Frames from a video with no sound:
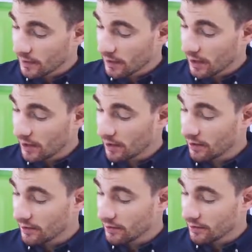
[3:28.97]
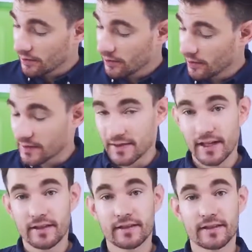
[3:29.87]
Here, you can
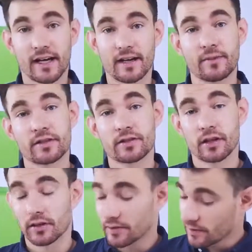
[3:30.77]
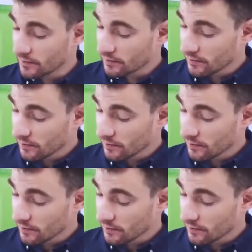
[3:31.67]
set the time it starts,